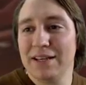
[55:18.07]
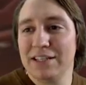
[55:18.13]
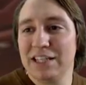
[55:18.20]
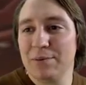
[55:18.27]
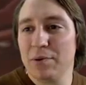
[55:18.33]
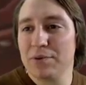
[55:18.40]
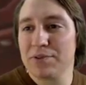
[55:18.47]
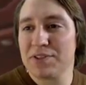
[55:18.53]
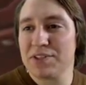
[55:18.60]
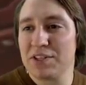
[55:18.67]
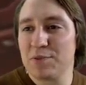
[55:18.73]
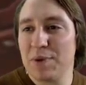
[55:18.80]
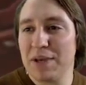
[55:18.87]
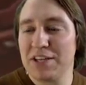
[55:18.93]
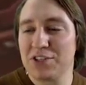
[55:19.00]
J-Bo says the
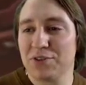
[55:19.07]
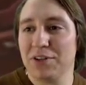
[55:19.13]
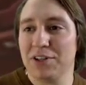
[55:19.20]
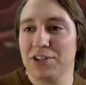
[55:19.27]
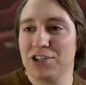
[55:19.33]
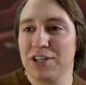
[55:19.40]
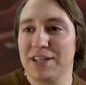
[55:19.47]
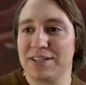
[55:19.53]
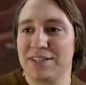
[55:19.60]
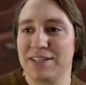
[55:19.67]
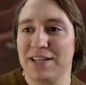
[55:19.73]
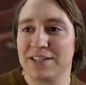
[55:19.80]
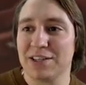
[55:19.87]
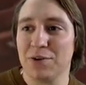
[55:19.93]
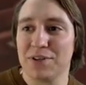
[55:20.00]
space trilogy that
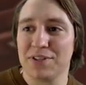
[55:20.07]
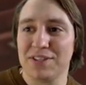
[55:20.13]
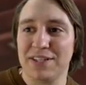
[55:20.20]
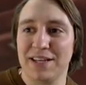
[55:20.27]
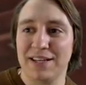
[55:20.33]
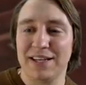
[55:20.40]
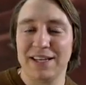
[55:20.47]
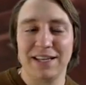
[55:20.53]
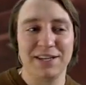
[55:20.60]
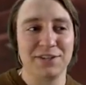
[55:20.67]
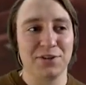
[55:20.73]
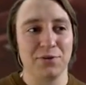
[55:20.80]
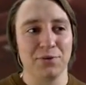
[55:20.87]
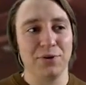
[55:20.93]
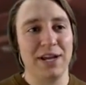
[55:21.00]
C.S. Lewis did
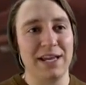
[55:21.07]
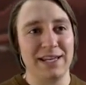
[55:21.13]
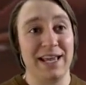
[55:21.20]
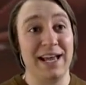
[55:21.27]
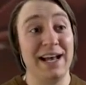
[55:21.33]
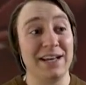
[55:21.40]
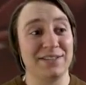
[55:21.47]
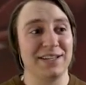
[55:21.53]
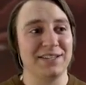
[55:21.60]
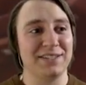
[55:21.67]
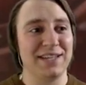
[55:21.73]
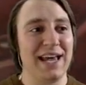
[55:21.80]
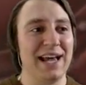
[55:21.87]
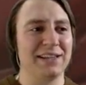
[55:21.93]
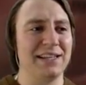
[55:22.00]
is great. Yes,
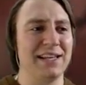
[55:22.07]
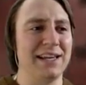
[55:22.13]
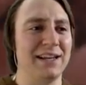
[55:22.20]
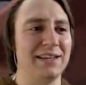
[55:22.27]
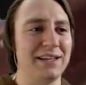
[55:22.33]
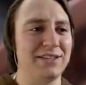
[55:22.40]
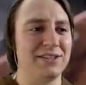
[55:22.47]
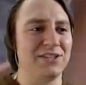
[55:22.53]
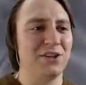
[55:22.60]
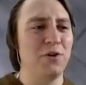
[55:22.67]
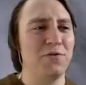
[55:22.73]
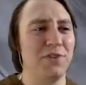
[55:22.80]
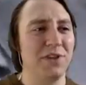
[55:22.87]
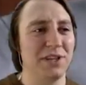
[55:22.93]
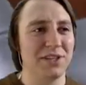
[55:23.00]
exactly, and
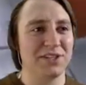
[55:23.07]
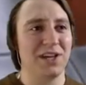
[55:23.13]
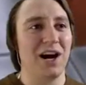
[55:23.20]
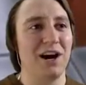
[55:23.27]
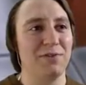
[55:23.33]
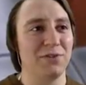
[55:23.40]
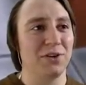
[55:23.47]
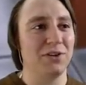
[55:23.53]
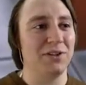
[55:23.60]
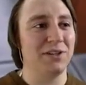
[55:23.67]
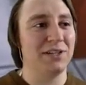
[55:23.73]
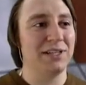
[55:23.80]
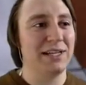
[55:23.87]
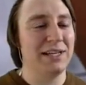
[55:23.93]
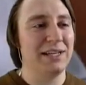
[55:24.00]
so philosophical.
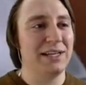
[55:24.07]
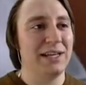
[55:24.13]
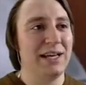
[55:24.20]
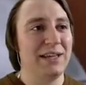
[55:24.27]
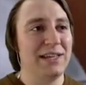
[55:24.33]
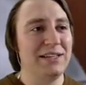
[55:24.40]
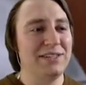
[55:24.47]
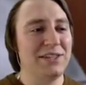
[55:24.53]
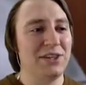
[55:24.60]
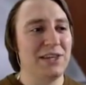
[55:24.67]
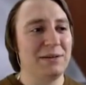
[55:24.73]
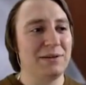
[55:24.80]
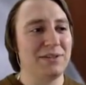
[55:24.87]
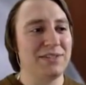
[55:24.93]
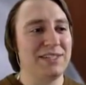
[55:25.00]
That's the
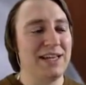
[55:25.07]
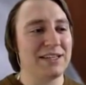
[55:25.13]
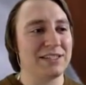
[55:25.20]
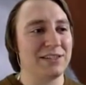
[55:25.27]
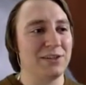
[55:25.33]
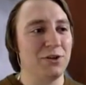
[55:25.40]
thing about C.S.